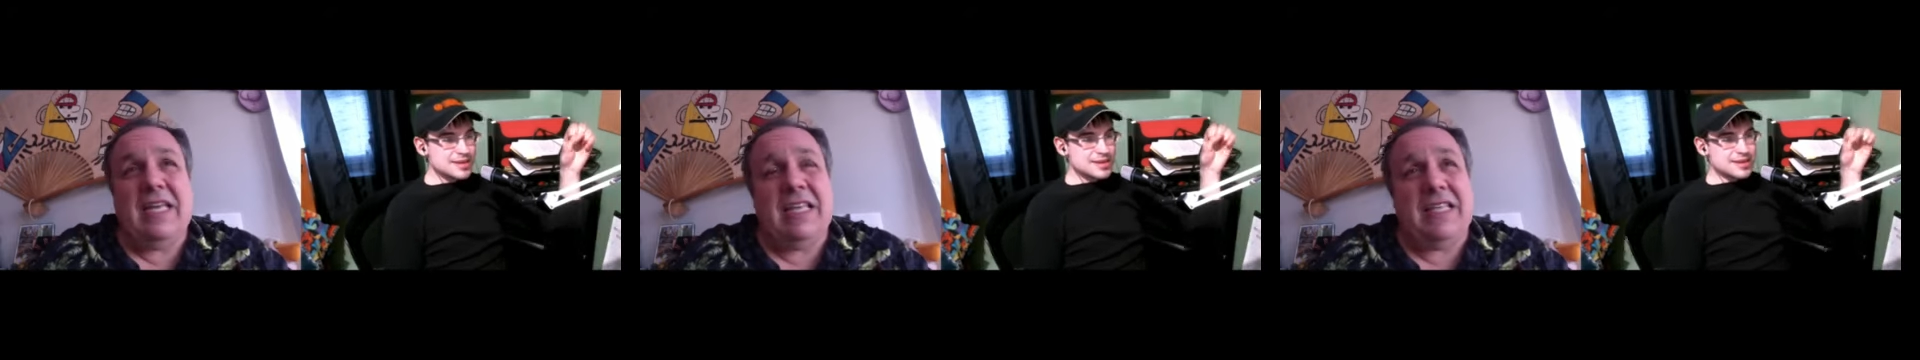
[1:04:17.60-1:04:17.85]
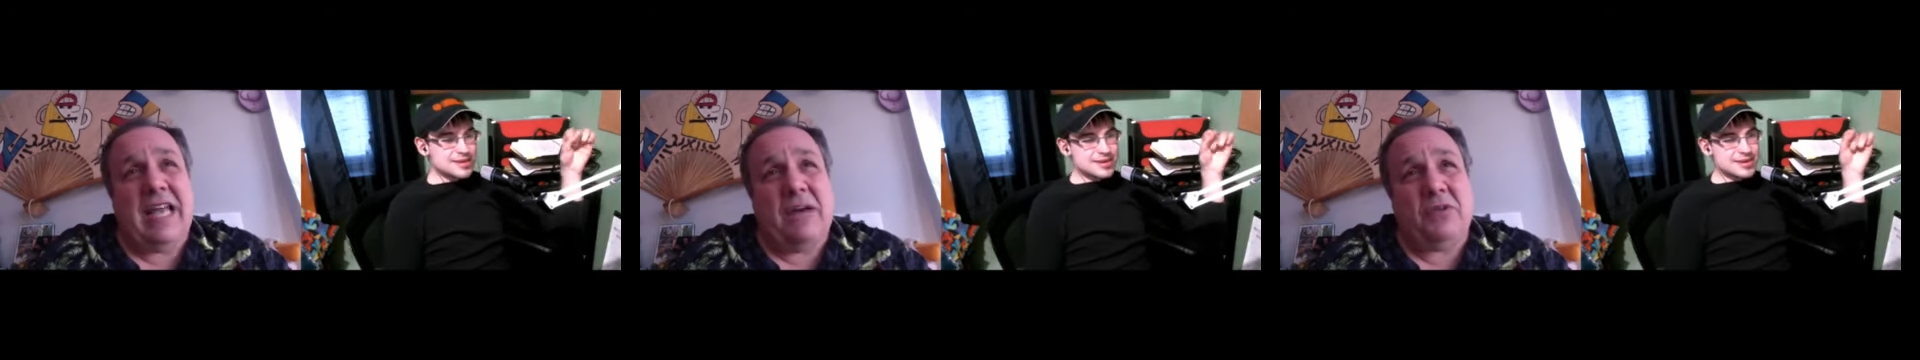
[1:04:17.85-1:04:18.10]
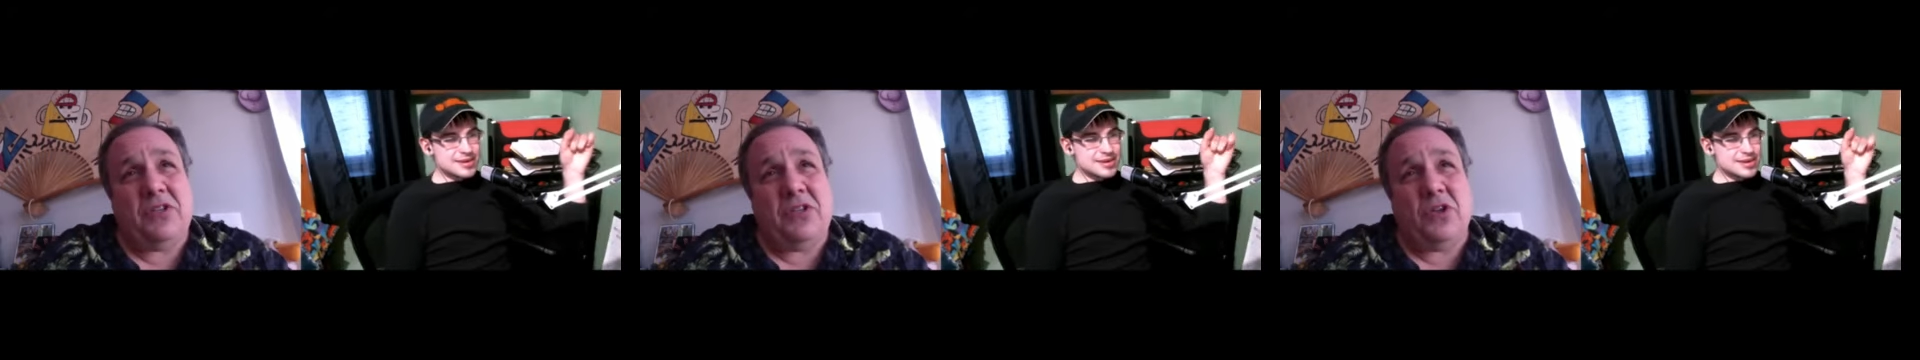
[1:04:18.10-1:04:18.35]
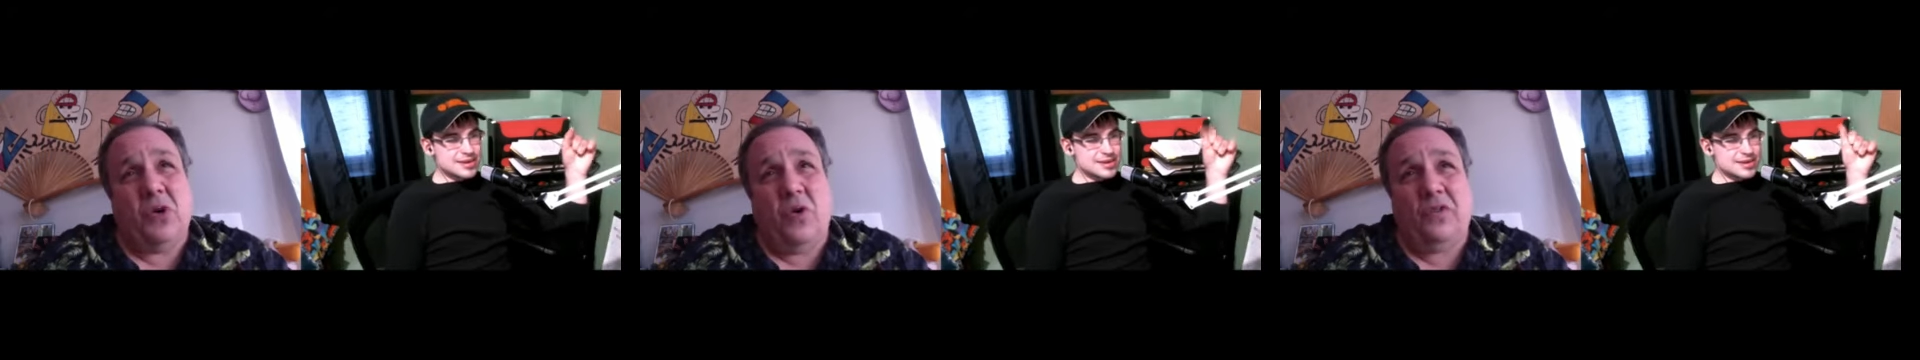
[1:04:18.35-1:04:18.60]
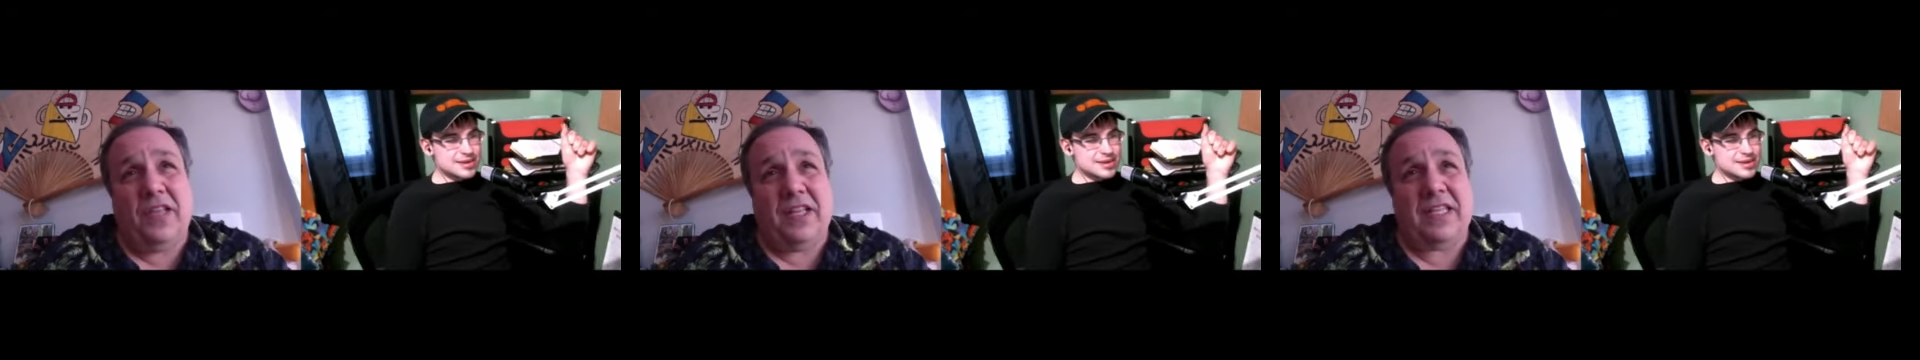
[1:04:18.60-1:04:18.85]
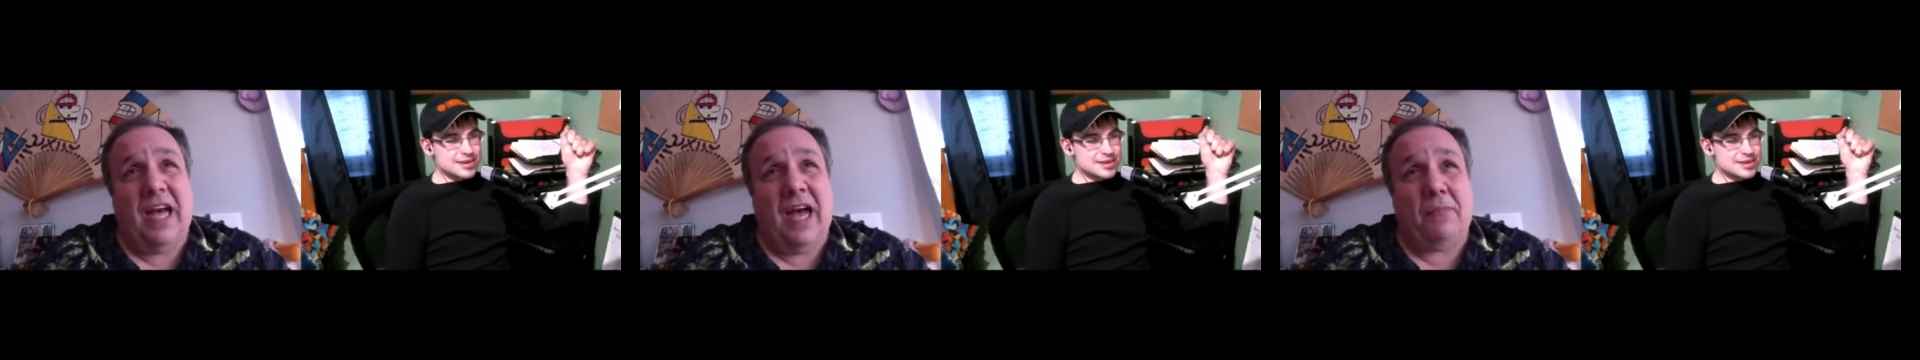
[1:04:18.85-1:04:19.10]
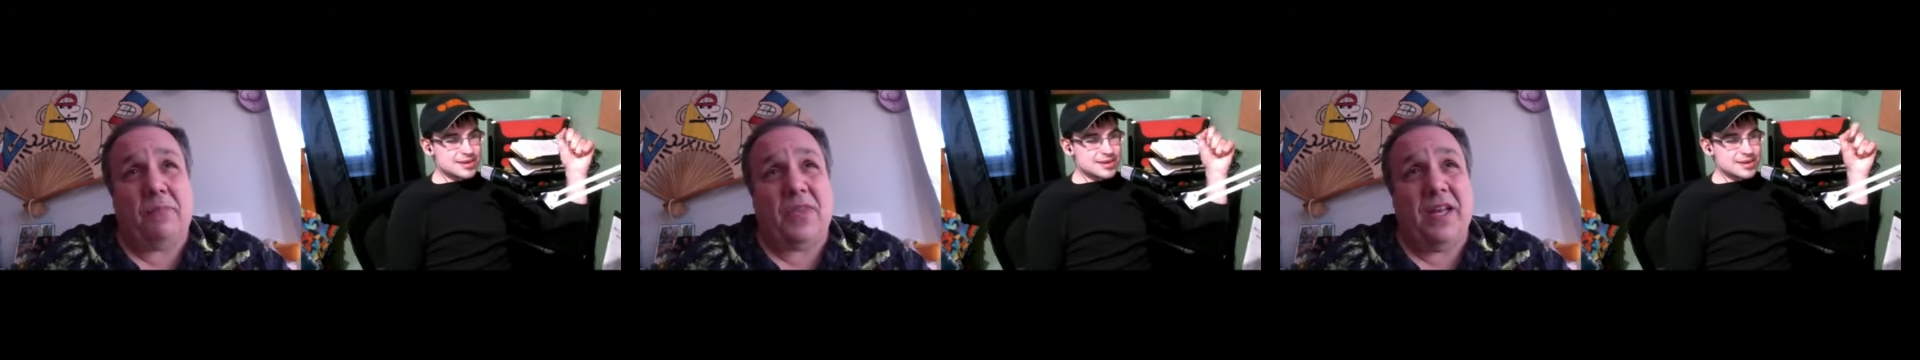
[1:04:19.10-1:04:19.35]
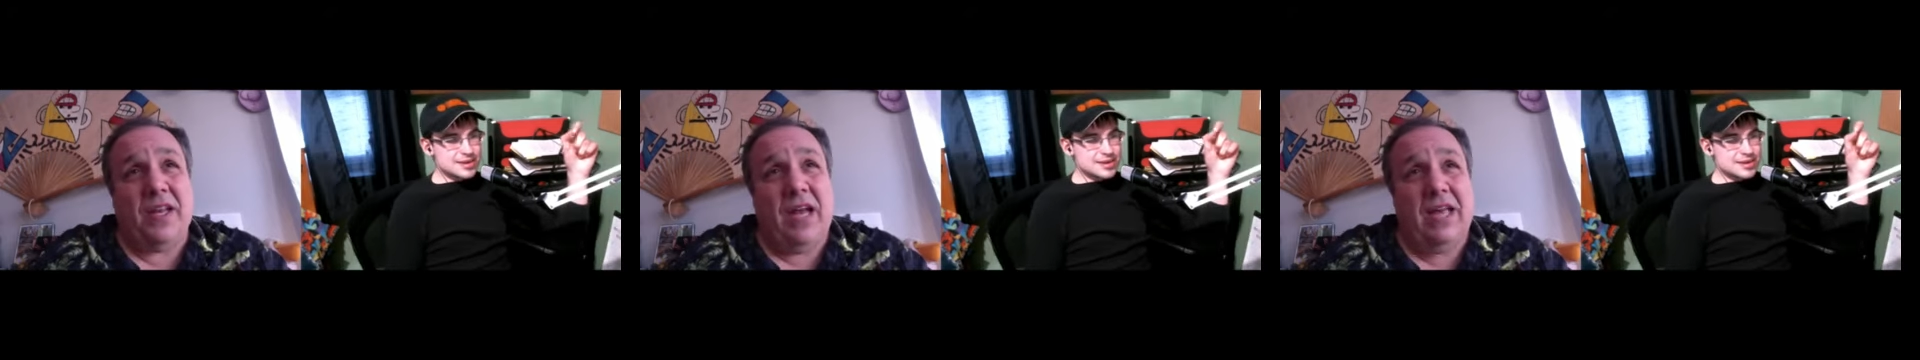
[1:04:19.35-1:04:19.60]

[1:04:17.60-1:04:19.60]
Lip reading: That was so over the top that